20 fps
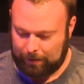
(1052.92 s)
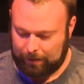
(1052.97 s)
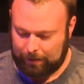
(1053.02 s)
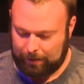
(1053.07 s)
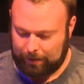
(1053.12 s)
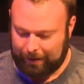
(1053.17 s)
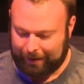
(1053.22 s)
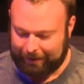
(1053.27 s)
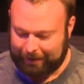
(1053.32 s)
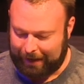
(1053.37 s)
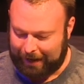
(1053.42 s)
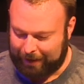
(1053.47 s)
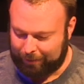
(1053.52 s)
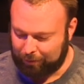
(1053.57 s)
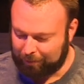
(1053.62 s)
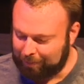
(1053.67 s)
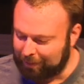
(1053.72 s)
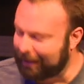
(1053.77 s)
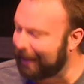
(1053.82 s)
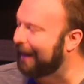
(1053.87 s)
And God
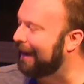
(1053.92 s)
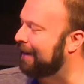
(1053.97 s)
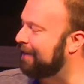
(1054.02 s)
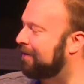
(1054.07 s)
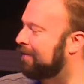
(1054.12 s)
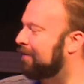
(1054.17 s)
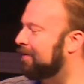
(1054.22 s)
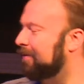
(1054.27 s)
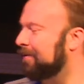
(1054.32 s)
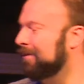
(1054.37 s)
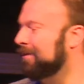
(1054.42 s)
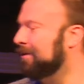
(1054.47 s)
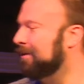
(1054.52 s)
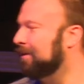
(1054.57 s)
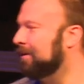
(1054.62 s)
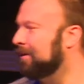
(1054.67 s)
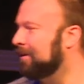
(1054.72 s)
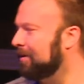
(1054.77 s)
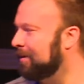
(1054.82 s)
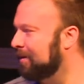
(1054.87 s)
replies,
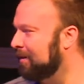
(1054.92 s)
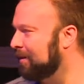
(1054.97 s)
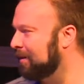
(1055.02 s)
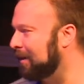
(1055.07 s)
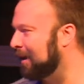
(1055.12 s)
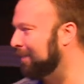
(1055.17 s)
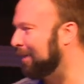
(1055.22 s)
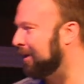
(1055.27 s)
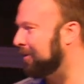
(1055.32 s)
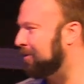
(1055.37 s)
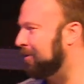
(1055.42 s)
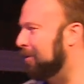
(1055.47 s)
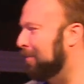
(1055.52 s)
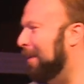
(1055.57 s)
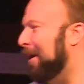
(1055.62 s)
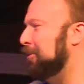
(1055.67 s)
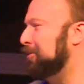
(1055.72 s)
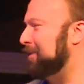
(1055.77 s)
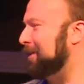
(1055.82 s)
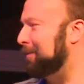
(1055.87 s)
"Come out to the
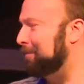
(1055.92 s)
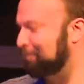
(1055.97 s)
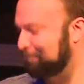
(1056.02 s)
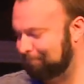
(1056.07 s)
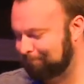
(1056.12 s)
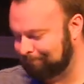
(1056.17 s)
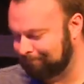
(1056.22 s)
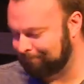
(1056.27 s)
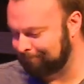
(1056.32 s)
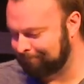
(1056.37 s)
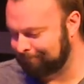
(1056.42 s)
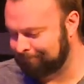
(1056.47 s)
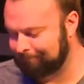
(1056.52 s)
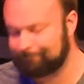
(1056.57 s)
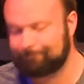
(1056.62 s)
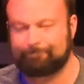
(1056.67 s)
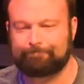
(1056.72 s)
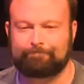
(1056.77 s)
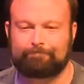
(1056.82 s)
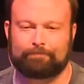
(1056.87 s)
mountain.
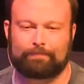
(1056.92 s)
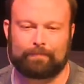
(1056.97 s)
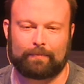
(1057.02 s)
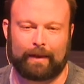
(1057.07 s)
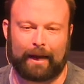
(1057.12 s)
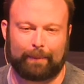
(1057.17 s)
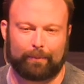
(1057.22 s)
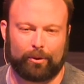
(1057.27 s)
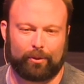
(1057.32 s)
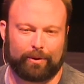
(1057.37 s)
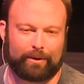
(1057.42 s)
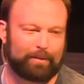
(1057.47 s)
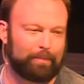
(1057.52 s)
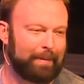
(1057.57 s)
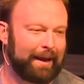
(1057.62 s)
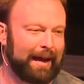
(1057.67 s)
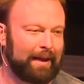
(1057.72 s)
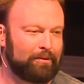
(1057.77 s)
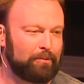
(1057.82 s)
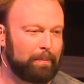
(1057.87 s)
I'm going to
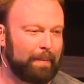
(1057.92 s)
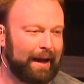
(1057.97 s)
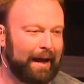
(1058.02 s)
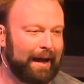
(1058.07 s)
pass by."